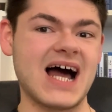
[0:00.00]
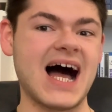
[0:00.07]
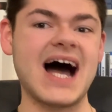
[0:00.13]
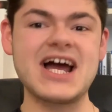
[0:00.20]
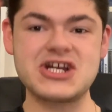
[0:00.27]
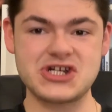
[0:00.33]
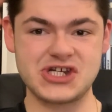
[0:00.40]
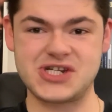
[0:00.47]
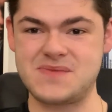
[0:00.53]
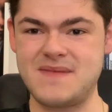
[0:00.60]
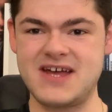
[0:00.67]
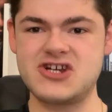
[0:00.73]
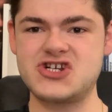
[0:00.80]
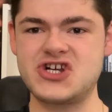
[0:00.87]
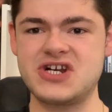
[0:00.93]
I just
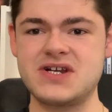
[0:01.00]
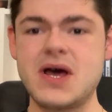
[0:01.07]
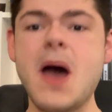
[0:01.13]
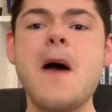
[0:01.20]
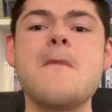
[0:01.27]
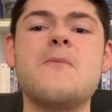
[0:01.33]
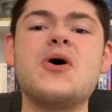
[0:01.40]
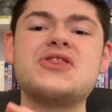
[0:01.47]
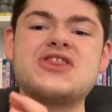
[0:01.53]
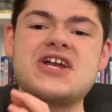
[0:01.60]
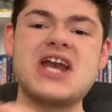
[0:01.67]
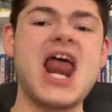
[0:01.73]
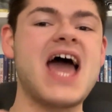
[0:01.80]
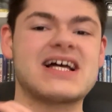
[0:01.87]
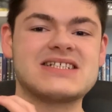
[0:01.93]
mentioned, but the
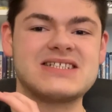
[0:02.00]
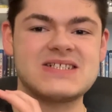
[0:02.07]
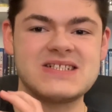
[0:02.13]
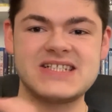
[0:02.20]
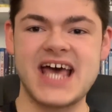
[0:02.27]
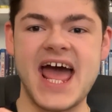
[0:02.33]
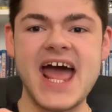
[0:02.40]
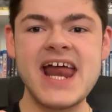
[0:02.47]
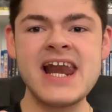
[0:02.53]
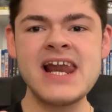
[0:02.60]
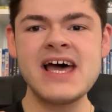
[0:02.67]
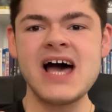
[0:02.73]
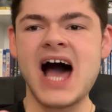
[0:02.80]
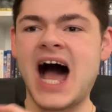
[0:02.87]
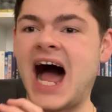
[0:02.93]
next
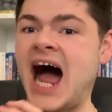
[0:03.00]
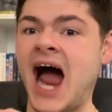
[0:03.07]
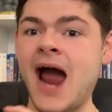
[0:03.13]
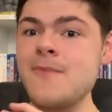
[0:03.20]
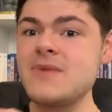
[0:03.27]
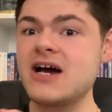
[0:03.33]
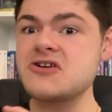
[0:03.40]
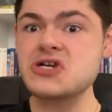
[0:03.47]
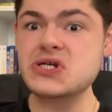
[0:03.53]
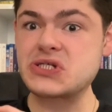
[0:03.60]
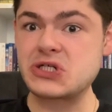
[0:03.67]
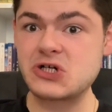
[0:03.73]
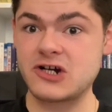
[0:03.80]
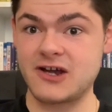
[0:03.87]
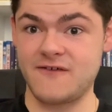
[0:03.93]
10, I'm not
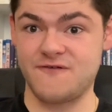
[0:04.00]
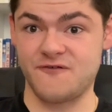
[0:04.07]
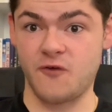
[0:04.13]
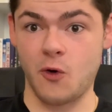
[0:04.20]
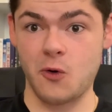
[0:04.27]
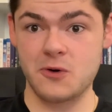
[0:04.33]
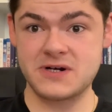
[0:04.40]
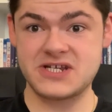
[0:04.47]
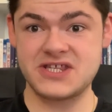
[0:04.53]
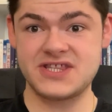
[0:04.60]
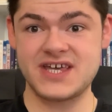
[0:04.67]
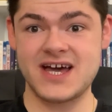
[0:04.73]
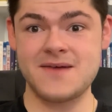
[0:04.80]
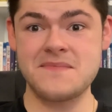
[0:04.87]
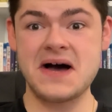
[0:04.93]
just looking forward to
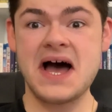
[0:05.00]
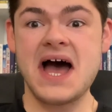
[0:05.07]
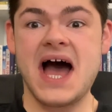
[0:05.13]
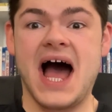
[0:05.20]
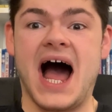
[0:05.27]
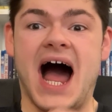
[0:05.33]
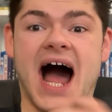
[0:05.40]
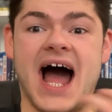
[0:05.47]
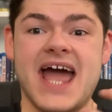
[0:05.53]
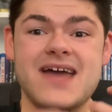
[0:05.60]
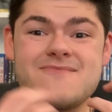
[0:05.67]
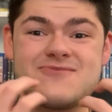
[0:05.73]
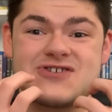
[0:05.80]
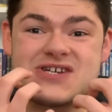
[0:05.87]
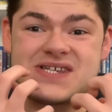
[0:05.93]
them, I
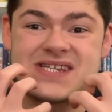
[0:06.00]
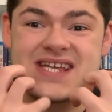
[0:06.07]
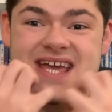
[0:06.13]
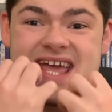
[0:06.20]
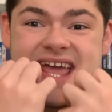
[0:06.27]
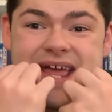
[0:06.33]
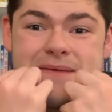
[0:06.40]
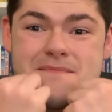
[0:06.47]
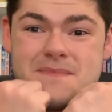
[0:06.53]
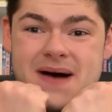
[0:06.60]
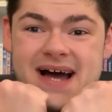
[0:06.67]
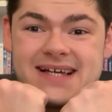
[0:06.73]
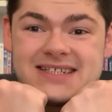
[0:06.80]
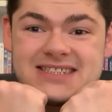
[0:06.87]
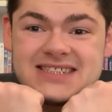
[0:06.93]
am just in
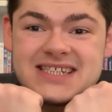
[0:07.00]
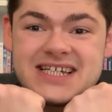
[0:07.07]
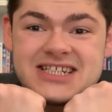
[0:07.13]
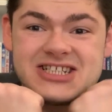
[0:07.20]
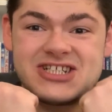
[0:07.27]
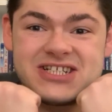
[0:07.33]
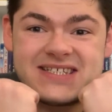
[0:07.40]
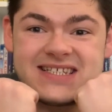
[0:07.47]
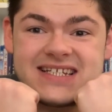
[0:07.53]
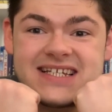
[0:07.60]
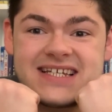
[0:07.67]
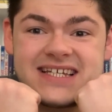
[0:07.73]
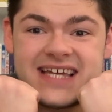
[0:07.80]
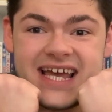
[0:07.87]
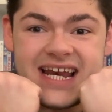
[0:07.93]
my seat,
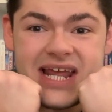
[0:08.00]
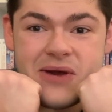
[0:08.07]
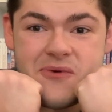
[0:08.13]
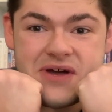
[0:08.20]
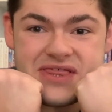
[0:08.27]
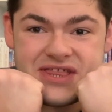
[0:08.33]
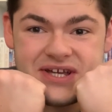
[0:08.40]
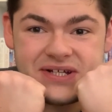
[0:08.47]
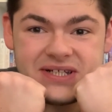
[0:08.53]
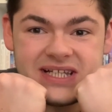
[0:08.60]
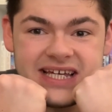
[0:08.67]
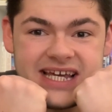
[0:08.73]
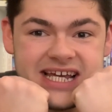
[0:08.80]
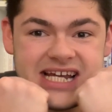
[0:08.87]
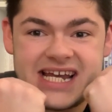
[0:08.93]
just giddy with
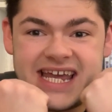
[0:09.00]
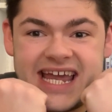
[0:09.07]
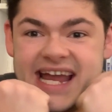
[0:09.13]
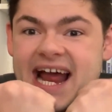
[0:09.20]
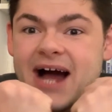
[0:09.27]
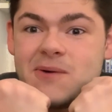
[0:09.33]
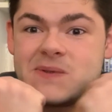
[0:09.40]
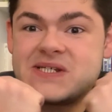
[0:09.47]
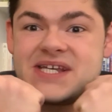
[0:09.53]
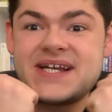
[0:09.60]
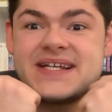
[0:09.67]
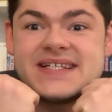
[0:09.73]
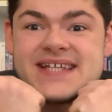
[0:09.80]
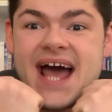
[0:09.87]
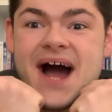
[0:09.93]
glee,
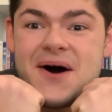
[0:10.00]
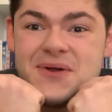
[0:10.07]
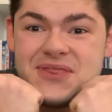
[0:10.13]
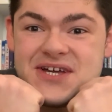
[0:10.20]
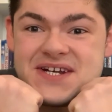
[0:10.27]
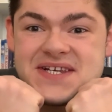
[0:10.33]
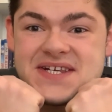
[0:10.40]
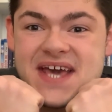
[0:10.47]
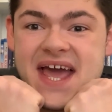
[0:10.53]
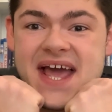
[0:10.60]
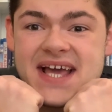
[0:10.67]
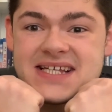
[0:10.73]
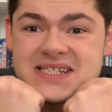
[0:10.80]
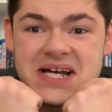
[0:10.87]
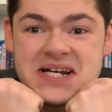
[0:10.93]
counting down the
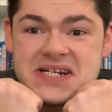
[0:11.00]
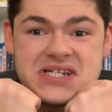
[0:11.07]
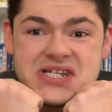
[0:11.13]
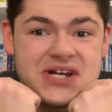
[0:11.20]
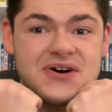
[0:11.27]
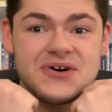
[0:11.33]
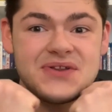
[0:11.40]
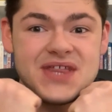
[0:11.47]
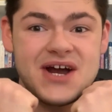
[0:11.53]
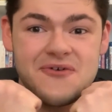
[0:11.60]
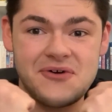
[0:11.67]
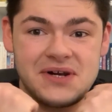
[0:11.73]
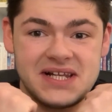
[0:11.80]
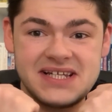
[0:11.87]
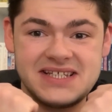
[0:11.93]
days until their
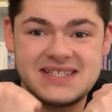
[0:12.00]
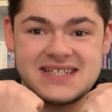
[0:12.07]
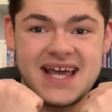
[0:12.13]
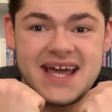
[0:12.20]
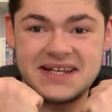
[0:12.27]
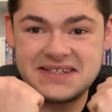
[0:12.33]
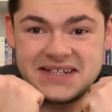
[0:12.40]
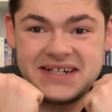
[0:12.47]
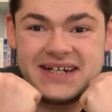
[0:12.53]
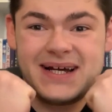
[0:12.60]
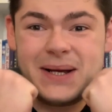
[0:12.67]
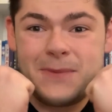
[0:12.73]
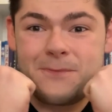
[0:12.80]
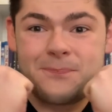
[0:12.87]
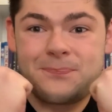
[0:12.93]
release date.
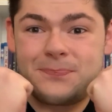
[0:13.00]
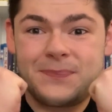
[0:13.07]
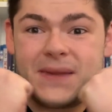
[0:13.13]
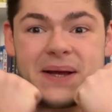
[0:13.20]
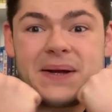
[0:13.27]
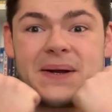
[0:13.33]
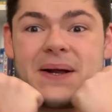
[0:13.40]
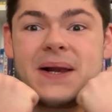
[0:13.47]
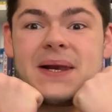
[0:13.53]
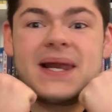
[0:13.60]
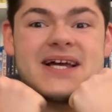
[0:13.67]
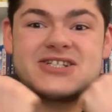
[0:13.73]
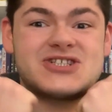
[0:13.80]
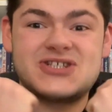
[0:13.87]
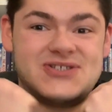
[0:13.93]

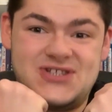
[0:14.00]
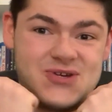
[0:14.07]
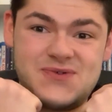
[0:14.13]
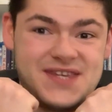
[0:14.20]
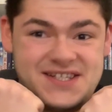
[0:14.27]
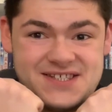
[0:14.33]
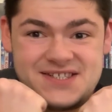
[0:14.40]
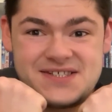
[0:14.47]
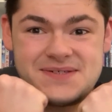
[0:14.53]
Let's just do this.